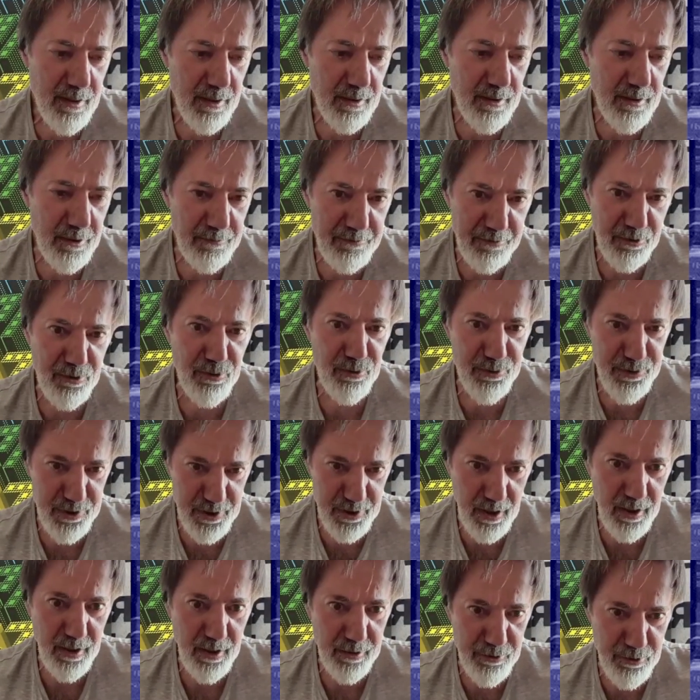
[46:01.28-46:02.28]
difficult
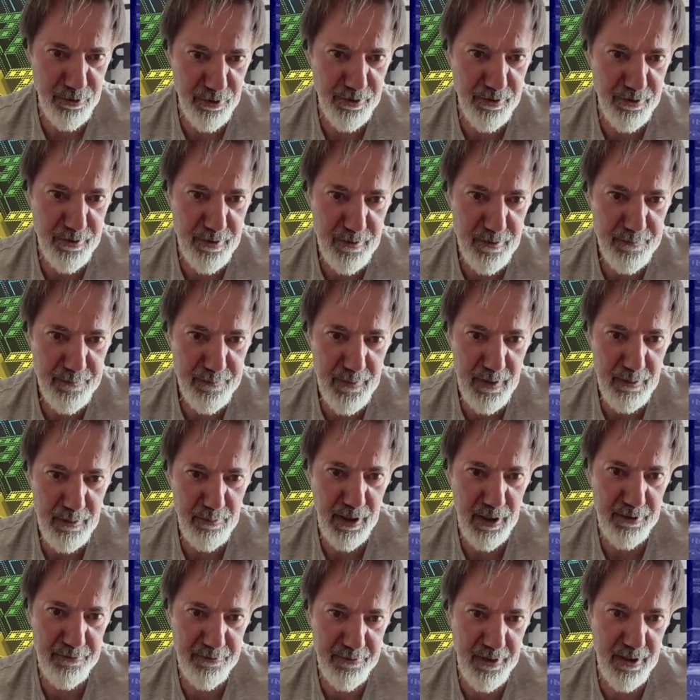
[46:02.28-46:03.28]
childhood.
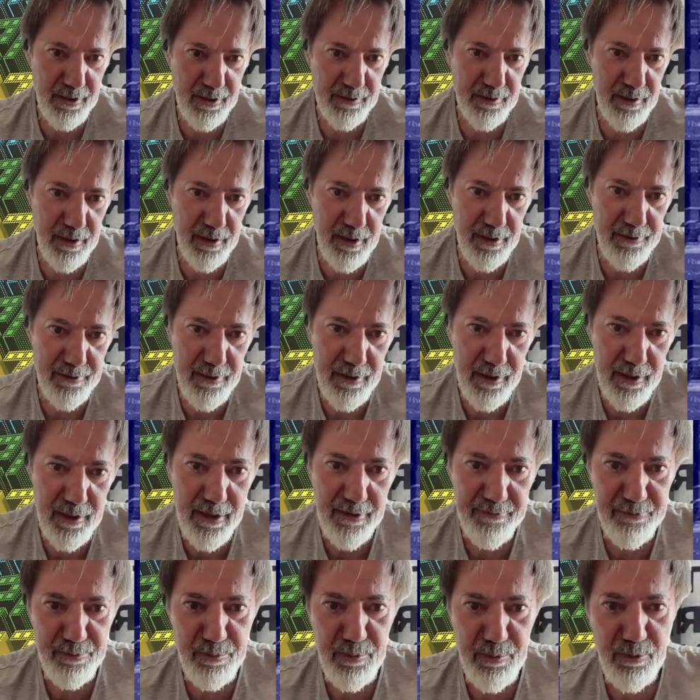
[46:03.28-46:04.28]
My father
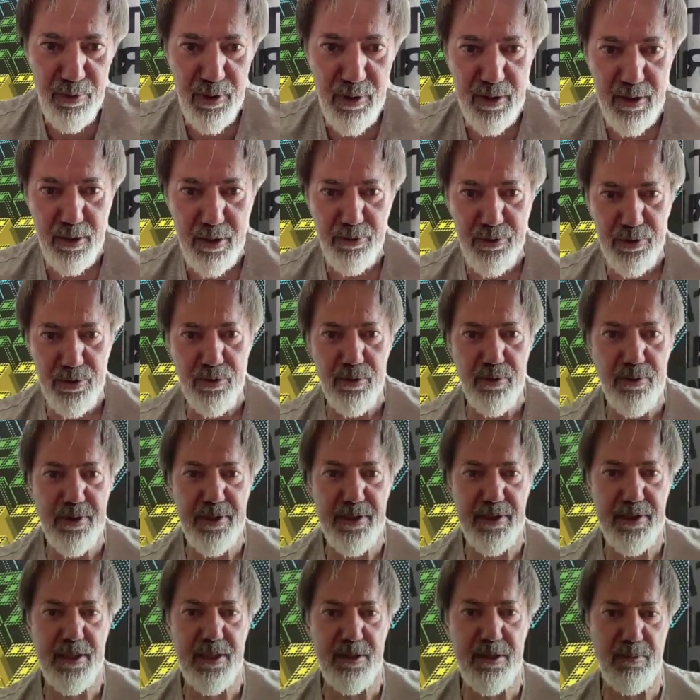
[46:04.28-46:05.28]
left me when I was only
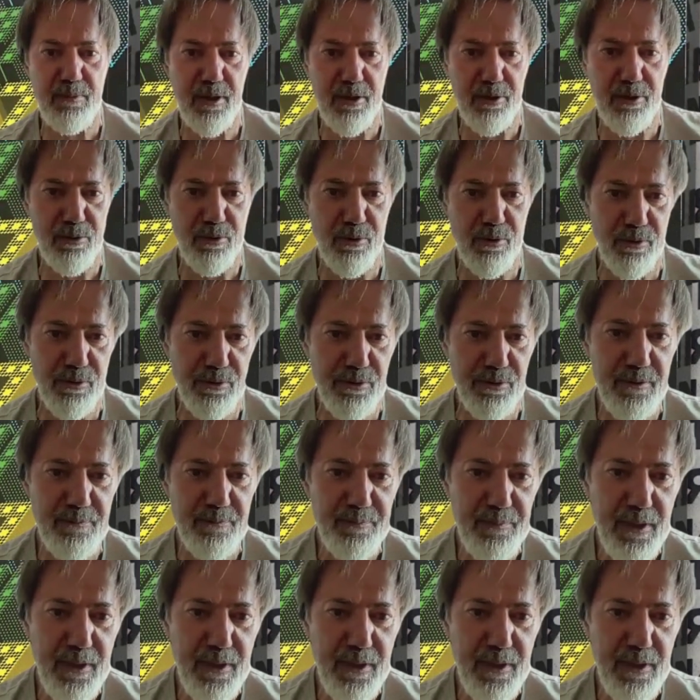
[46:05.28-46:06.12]
6 months old.